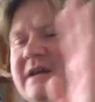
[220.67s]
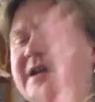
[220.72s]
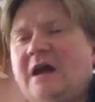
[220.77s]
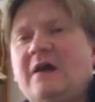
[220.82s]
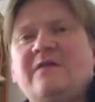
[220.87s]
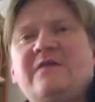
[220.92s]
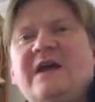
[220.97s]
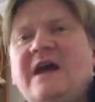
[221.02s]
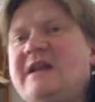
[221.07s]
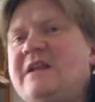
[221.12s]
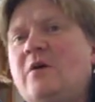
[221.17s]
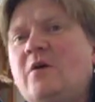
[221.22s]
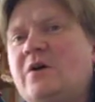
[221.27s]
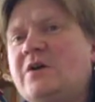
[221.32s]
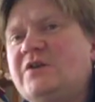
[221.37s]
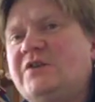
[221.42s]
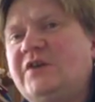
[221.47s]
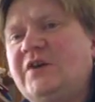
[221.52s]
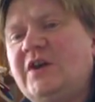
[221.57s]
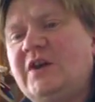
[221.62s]
They're
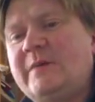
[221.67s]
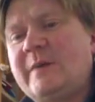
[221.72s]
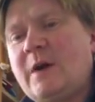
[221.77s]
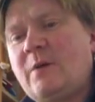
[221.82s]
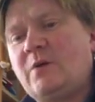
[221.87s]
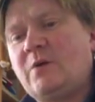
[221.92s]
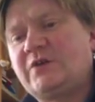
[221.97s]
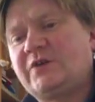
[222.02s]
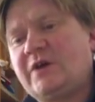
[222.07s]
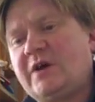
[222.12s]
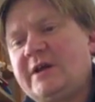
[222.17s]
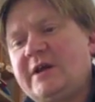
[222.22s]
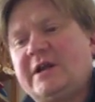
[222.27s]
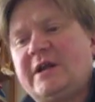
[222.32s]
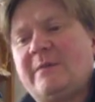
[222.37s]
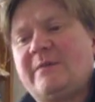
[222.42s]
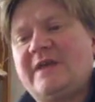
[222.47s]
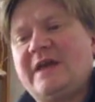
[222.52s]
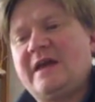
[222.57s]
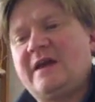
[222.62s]
not concerned about what's going
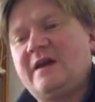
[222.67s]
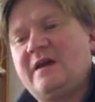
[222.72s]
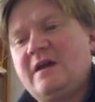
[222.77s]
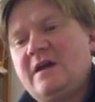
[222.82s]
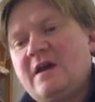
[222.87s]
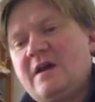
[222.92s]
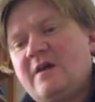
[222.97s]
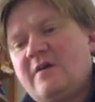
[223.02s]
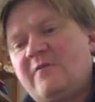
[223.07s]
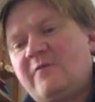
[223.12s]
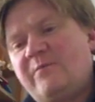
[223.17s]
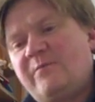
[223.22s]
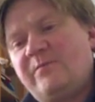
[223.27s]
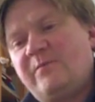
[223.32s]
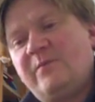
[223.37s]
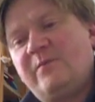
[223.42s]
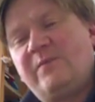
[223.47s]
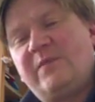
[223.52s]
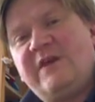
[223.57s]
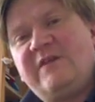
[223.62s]
on up there.
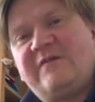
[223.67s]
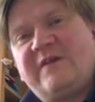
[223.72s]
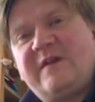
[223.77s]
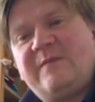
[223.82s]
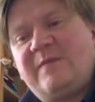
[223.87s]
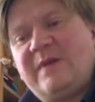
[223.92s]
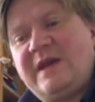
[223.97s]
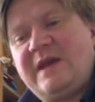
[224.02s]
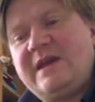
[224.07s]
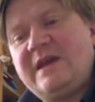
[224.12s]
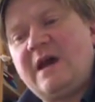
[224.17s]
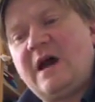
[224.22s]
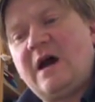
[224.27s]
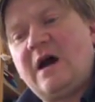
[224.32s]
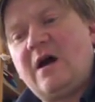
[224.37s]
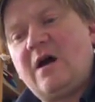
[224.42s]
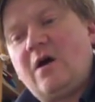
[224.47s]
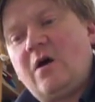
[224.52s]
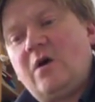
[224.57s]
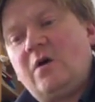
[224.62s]
BVB
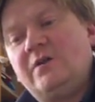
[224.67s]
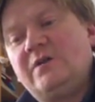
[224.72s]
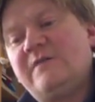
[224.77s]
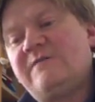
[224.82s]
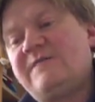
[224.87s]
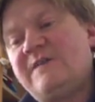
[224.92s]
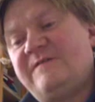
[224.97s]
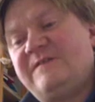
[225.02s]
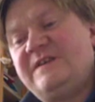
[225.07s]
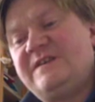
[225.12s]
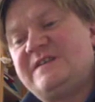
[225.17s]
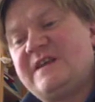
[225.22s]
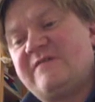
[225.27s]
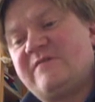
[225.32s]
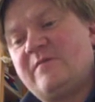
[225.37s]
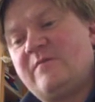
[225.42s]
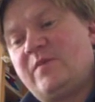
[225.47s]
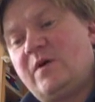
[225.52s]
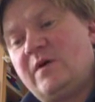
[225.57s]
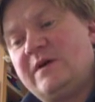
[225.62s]
are on
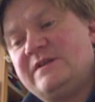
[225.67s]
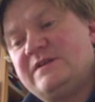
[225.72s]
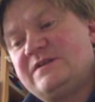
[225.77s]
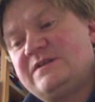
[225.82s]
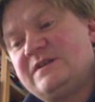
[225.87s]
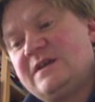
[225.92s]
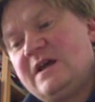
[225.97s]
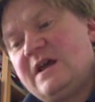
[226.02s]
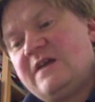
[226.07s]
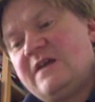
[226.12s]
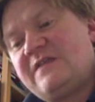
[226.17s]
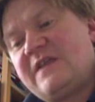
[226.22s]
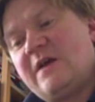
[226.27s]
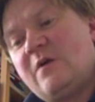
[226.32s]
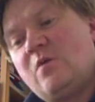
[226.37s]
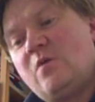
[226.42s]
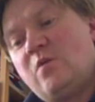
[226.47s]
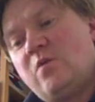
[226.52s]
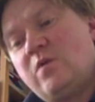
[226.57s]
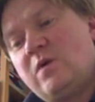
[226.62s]
57 points.
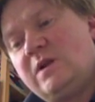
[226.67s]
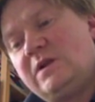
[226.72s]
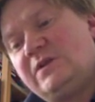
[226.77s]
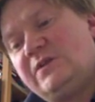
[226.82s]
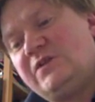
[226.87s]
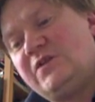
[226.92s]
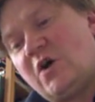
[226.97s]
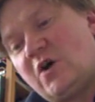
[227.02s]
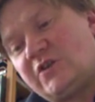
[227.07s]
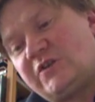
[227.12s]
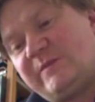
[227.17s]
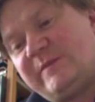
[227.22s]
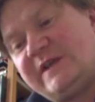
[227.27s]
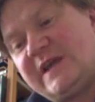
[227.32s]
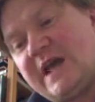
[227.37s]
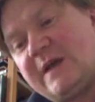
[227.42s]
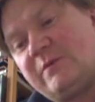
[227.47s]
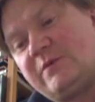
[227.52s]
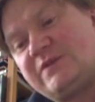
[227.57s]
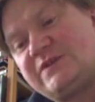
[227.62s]
They will not
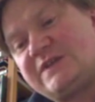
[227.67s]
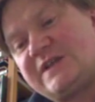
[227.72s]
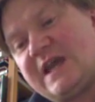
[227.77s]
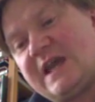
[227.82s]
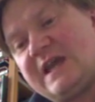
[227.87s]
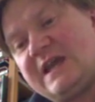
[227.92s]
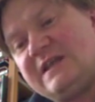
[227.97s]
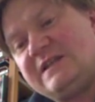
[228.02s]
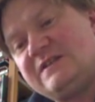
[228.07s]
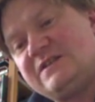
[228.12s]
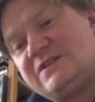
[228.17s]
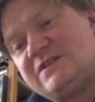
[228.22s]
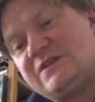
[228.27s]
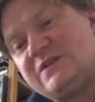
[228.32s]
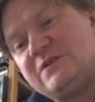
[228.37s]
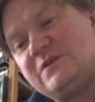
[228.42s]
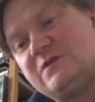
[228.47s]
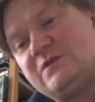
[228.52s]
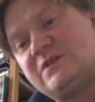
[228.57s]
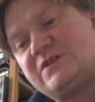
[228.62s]
be able to get
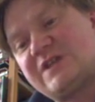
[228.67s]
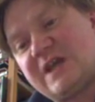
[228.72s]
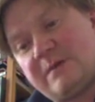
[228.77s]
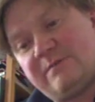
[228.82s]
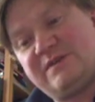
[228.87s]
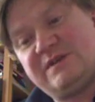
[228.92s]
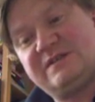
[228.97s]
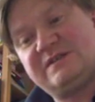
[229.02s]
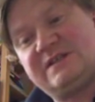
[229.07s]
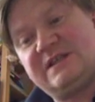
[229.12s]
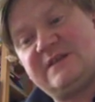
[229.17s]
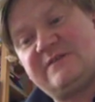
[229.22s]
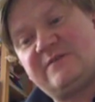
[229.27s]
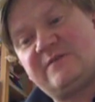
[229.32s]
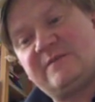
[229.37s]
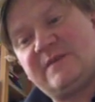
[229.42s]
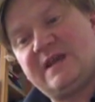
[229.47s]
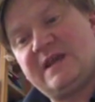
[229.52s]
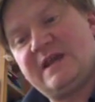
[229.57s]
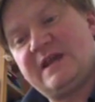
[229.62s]
into the Champions League
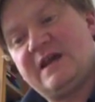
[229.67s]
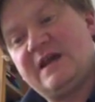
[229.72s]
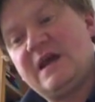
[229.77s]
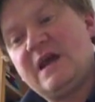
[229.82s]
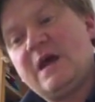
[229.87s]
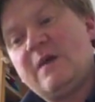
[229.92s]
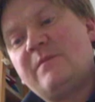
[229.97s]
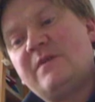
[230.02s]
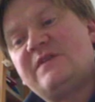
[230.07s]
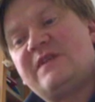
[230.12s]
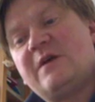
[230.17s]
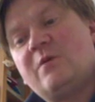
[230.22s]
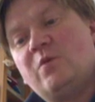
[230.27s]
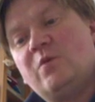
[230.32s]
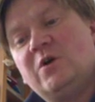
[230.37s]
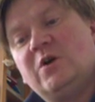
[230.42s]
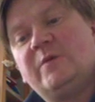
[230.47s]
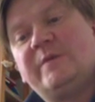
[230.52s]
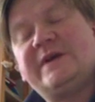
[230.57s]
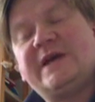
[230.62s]
from here, but they
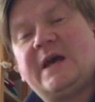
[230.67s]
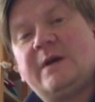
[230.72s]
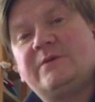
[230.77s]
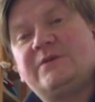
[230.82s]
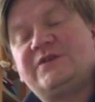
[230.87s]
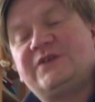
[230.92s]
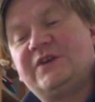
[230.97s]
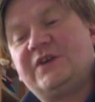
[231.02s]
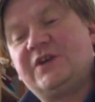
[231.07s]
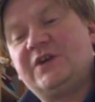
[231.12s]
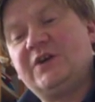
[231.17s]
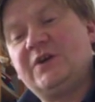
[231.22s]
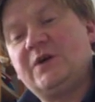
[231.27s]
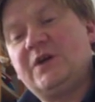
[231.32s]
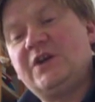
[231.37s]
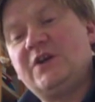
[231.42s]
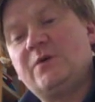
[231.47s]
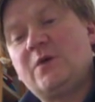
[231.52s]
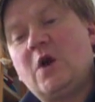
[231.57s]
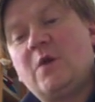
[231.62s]
will be able to
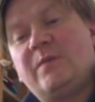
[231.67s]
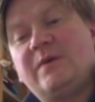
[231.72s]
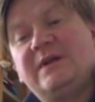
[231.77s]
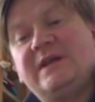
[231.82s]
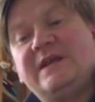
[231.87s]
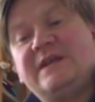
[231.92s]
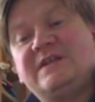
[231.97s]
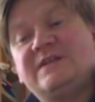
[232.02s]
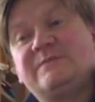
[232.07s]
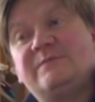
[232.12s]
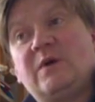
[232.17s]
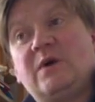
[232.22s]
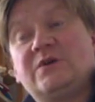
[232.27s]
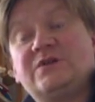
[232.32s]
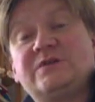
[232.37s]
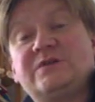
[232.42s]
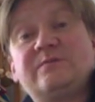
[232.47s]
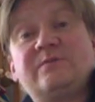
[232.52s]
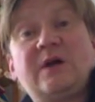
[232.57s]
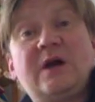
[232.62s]
secure a Europa League
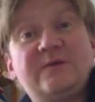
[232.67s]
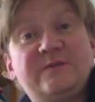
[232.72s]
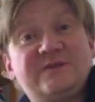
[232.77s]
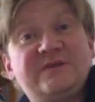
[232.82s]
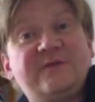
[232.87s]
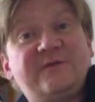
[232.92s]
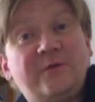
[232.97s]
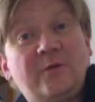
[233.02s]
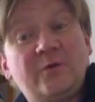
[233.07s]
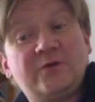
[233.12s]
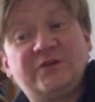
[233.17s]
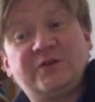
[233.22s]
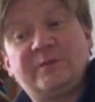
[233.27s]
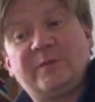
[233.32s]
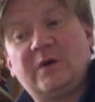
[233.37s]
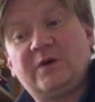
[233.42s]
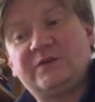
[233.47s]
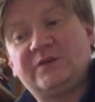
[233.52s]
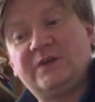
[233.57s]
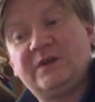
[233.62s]
spot, perhaps the fourth
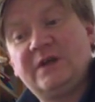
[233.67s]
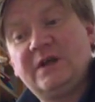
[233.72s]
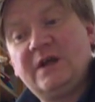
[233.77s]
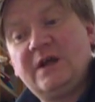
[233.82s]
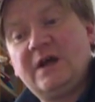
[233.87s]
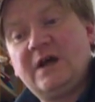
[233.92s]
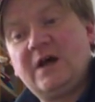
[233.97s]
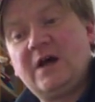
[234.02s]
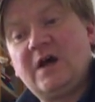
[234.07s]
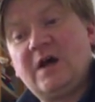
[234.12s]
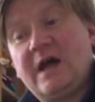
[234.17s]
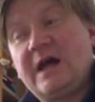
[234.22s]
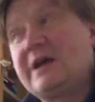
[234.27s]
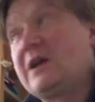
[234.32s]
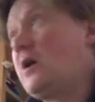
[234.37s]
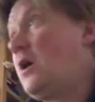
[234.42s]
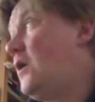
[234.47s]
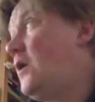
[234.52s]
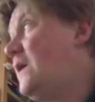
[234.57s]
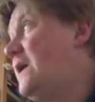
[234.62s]
spot,
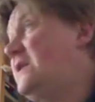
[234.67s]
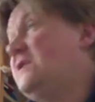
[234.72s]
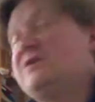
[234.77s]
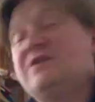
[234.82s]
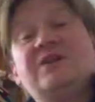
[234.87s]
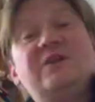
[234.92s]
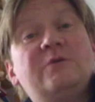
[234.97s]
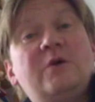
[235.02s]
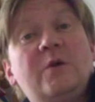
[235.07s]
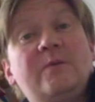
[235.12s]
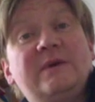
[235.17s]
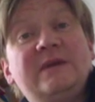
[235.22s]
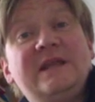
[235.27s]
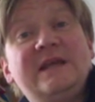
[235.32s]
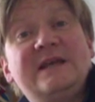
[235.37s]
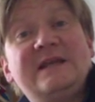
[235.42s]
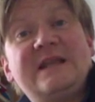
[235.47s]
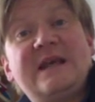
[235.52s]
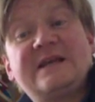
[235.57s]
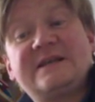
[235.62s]
and go into the Europa
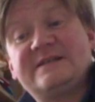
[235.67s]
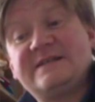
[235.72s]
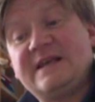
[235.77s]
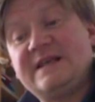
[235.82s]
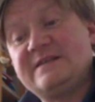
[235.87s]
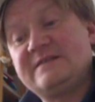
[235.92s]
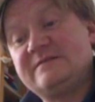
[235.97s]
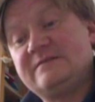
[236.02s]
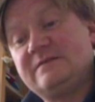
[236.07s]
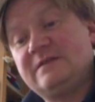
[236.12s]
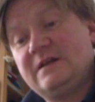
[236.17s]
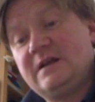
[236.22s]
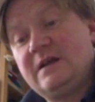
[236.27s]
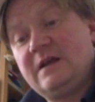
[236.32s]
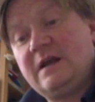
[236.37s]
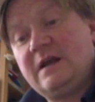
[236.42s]
League next season